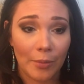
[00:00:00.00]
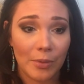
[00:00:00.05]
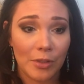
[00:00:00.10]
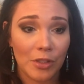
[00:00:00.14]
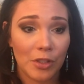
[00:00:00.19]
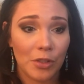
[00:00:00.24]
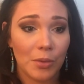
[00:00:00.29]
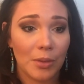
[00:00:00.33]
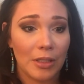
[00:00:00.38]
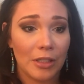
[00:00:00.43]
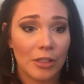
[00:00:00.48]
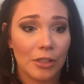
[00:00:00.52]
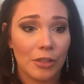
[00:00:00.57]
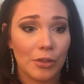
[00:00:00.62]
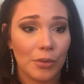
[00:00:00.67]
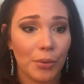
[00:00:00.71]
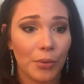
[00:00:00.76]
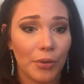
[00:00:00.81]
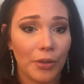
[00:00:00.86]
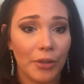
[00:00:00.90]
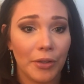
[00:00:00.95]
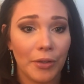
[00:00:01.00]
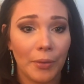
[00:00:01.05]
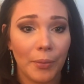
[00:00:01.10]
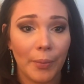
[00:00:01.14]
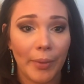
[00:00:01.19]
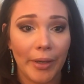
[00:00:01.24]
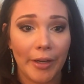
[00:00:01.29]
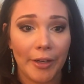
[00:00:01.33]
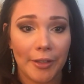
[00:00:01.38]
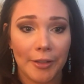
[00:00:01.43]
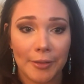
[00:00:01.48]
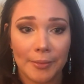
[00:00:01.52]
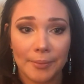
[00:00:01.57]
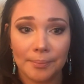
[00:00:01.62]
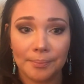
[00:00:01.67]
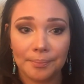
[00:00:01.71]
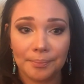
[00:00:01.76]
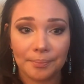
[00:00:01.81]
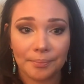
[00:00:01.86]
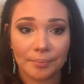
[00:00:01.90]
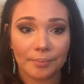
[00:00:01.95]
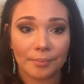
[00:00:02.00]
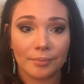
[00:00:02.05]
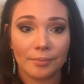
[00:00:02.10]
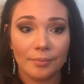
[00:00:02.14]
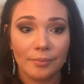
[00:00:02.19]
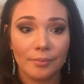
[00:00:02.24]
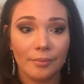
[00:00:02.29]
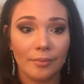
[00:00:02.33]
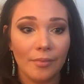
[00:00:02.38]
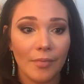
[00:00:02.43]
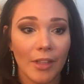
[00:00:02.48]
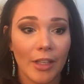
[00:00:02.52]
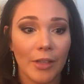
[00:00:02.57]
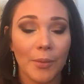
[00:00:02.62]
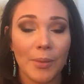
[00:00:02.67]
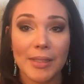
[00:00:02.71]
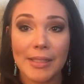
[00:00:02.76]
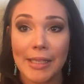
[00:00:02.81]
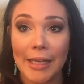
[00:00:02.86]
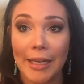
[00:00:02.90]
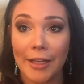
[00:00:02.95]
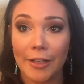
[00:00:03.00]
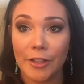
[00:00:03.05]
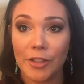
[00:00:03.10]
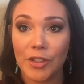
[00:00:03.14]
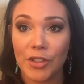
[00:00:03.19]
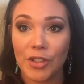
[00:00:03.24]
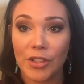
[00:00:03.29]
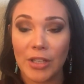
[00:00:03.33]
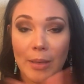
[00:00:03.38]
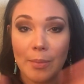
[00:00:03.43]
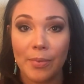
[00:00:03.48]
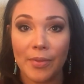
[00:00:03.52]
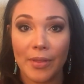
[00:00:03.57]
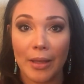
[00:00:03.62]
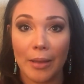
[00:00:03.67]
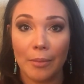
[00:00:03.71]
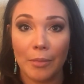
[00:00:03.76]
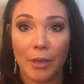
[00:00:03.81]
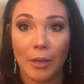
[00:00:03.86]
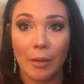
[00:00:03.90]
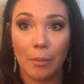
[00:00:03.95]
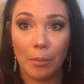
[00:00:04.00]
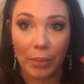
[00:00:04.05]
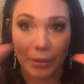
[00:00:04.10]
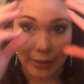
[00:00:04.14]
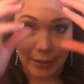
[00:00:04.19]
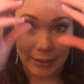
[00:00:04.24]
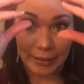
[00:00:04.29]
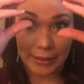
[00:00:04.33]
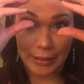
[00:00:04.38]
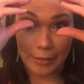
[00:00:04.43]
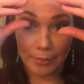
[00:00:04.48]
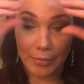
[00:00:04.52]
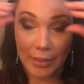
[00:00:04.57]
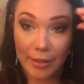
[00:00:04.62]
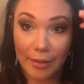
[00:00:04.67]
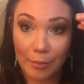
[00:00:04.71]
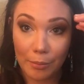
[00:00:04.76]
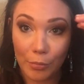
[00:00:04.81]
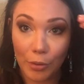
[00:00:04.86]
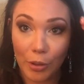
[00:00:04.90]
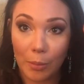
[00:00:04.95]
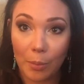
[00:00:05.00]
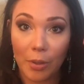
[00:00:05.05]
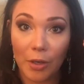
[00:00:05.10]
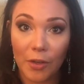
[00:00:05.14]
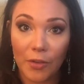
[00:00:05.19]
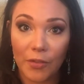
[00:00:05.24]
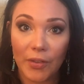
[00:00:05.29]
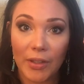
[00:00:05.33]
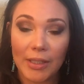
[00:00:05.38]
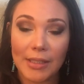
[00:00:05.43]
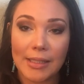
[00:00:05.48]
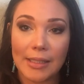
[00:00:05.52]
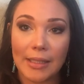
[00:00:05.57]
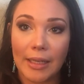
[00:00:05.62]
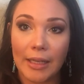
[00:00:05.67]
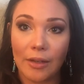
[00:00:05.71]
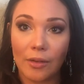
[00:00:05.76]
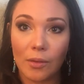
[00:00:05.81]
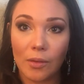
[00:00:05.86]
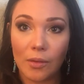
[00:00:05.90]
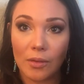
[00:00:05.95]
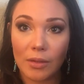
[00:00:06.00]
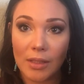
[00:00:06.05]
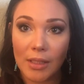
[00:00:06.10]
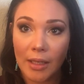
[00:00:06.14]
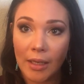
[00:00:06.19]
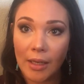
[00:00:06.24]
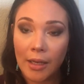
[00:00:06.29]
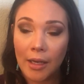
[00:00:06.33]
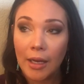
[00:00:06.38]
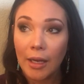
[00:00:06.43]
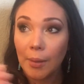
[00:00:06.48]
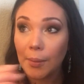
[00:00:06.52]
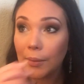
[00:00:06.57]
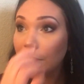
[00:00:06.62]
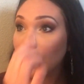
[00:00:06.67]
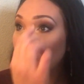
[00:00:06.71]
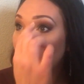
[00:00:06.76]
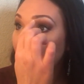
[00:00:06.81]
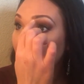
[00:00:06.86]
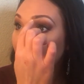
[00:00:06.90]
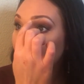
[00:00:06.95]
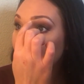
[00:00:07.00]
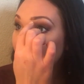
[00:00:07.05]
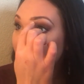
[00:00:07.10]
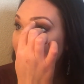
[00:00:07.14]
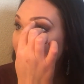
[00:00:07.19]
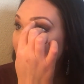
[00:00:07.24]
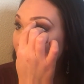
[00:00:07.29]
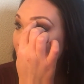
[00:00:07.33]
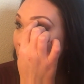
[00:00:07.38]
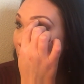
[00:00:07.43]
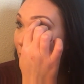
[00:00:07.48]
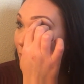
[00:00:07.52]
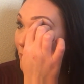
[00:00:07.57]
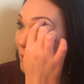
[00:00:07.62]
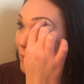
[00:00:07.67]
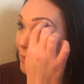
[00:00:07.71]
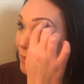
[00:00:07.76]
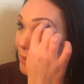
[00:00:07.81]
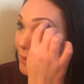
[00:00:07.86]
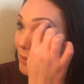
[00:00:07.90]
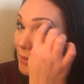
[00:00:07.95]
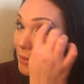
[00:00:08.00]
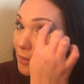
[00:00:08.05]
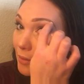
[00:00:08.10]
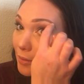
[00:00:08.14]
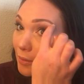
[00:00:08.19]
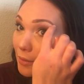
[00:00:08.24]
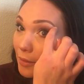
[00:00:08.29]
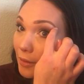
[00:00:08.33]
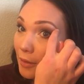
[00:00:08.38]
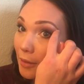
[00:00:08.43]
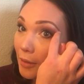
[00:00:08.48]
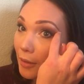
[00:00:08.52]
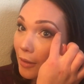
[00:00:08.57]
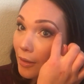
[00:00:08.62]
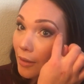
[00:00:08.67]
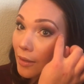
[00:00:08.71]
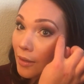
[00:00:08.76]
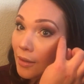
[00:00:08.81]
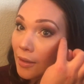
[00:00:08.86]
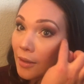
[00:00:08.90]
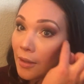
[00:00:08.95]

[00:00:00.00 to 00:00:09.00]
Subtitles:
was doing a tutorial where it was how to shape them completely and make them look perfect and angled, I would go in with a little bit of concealer,